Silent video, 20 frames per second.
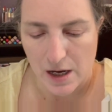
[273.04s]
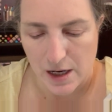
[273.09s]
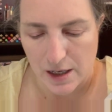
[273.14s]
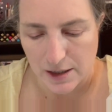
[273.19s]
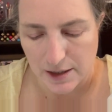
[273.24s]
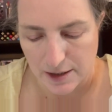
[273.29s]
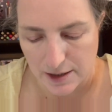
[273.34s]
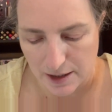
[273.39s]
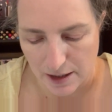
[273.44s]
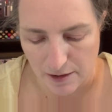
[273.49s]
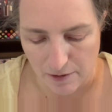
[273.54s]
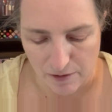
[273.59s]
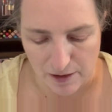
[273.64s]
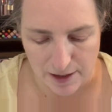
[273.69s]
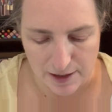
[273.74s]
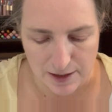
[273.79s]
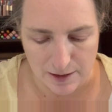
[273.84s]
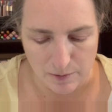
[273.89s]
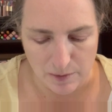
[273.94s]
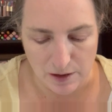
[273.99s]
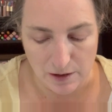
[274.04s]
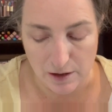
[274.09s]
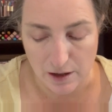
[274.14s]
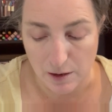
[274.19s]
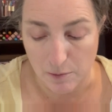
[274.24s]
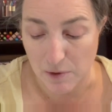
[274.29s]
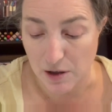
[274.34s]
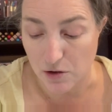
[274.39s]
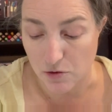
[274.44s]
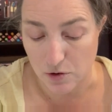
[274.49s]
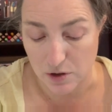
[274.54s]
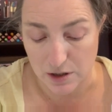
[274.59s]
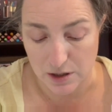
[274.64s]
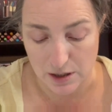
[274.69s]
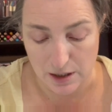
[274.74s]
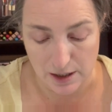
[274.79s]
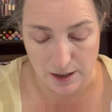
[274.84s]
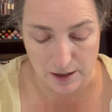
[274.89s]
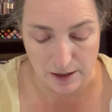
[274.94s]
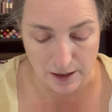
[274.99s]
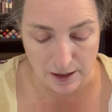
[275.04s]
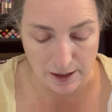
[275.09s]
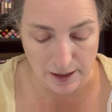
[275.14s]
to see if that's something that I'm interested in.